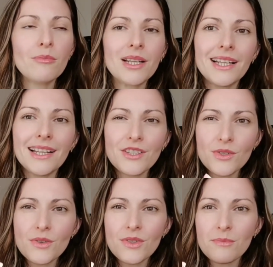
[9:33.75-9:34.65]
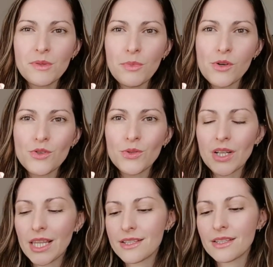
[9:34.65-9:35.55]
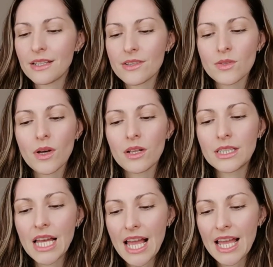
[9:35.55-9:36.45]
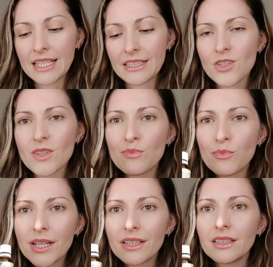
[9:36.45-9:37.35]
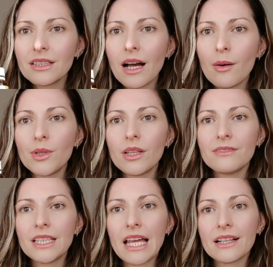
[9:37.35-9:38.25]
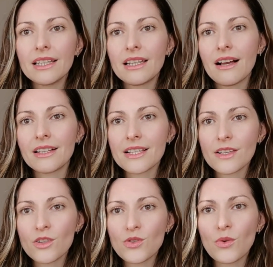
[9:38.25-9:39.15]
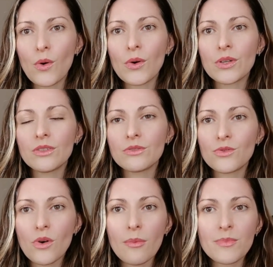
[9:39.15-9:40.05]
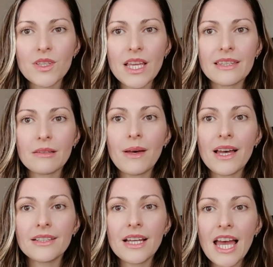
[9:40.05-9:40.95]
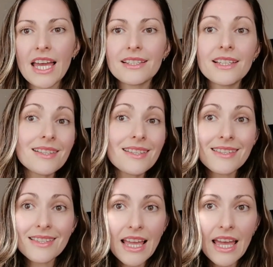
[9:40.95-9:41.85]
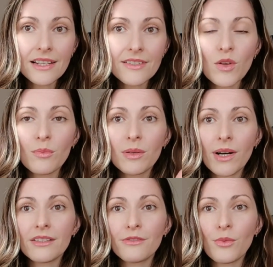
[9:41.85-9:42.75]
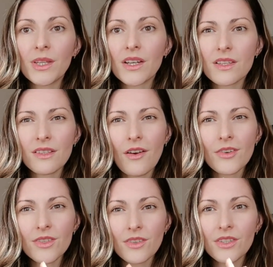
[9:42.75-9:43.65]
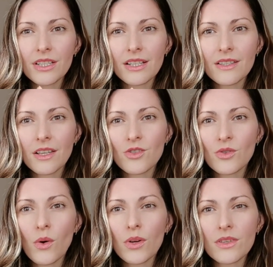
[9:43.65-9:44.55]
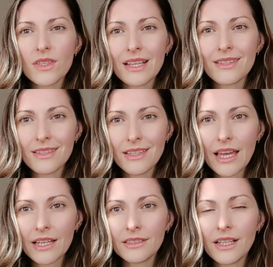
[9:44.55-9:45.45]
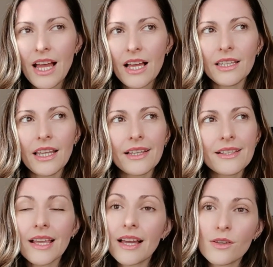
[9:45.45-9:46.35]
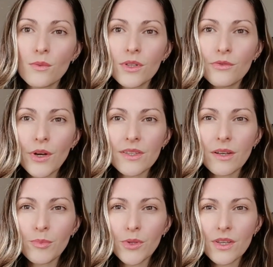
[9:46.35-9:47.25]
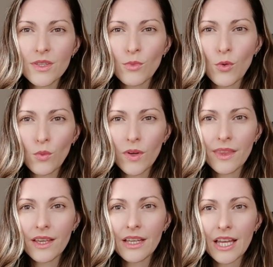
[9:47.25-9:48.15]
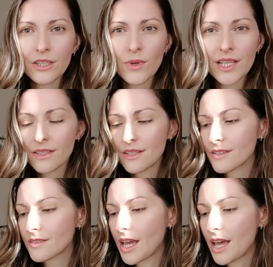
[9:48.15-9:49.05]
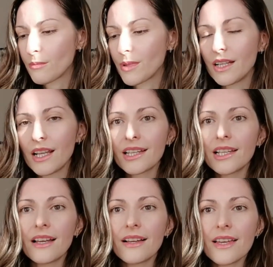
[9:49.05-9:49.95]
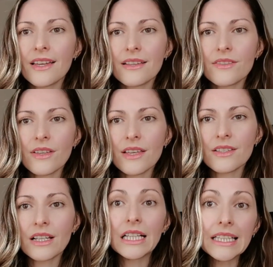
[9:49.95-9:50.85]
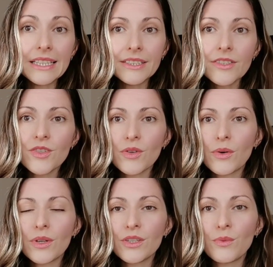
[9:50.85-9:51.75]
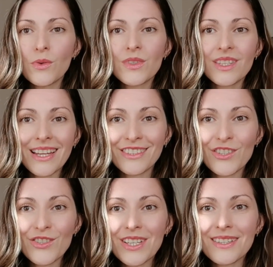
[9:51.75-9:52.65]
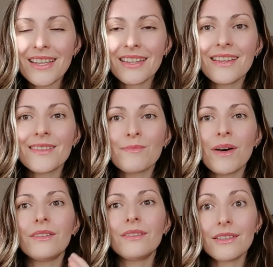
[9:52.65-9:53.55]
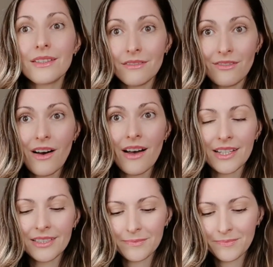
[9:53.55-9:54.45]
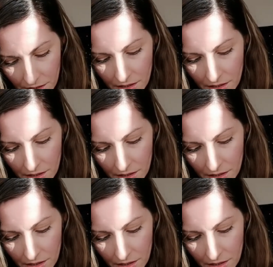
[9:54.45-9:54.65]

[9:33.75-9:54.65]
But I like to do some spiritual cleansing as well, and just sprinkle a couple of ylang ylang essential oil drops in the bed. It doesn't stain, so be mindful, because there are certain essential oils that stain, like sandalwood for example. It's more woody and resinous, but ylang ylang is clear, so you won't stain the sheets, and they smell divine.